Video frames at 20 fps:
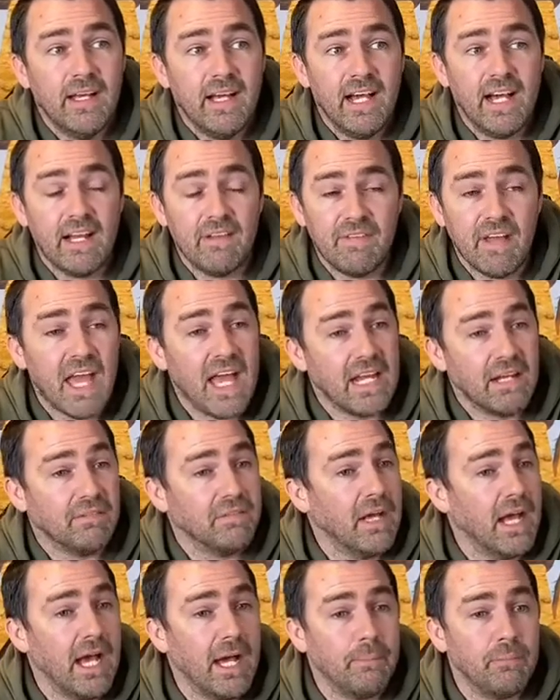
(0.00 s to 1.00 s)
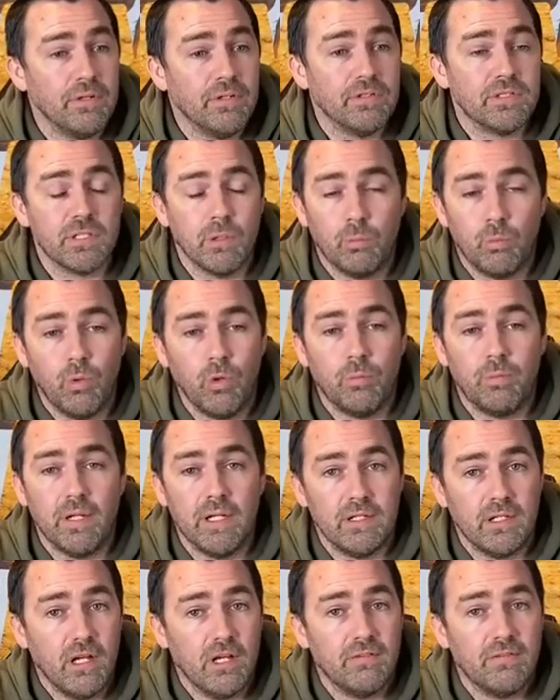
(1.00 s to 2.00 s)
And if any of that happens, there will be
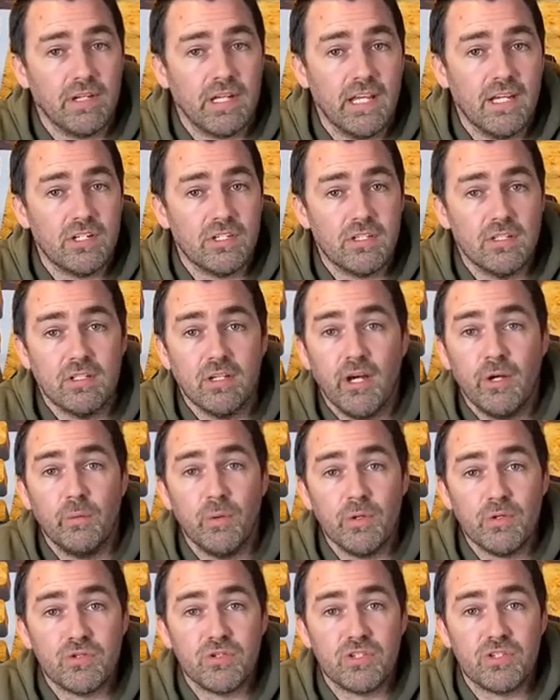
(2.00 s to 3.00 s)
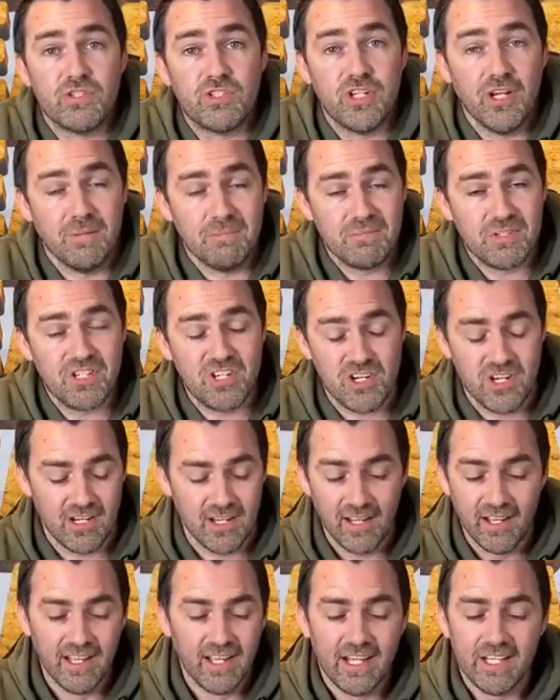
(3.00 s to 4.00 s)
a notification. I won't just
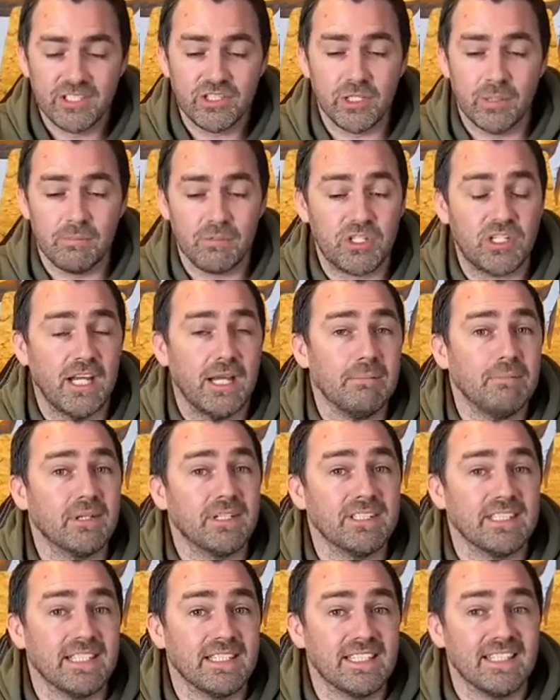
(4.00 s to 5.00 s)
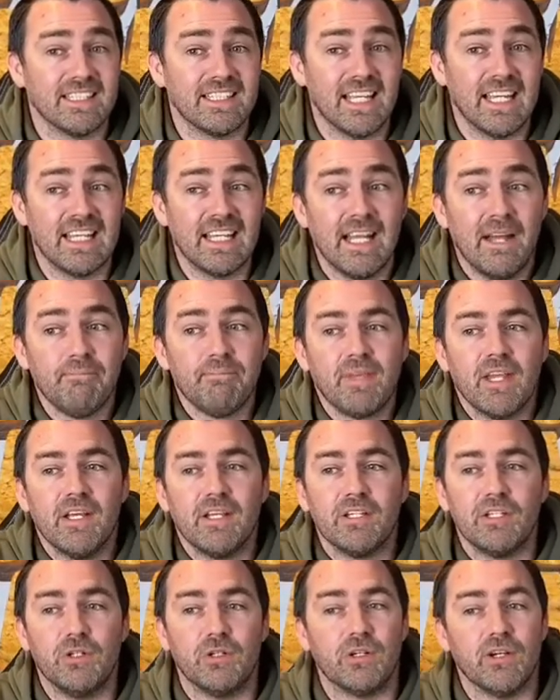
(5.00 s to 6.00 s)
jump ship, because at the end of the day,
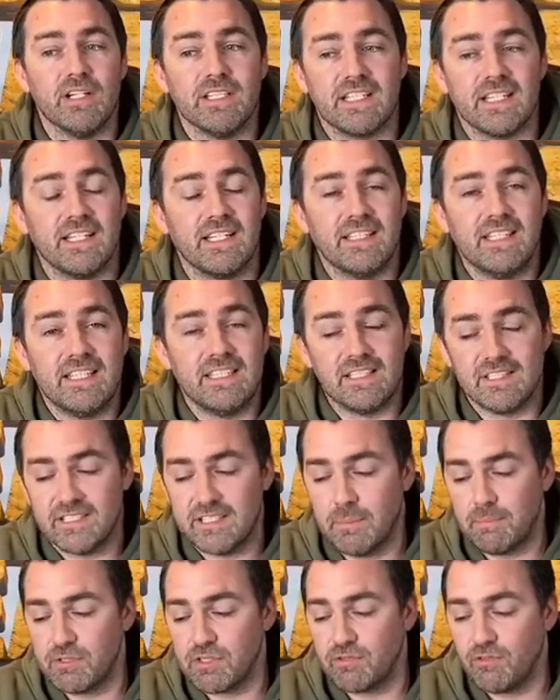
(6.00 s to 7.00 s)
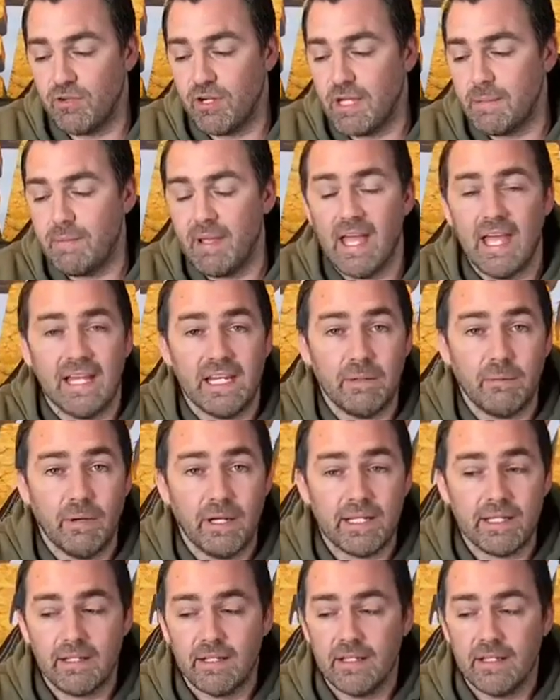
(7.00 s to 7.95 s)
you guys are going to need to subscribe anyway.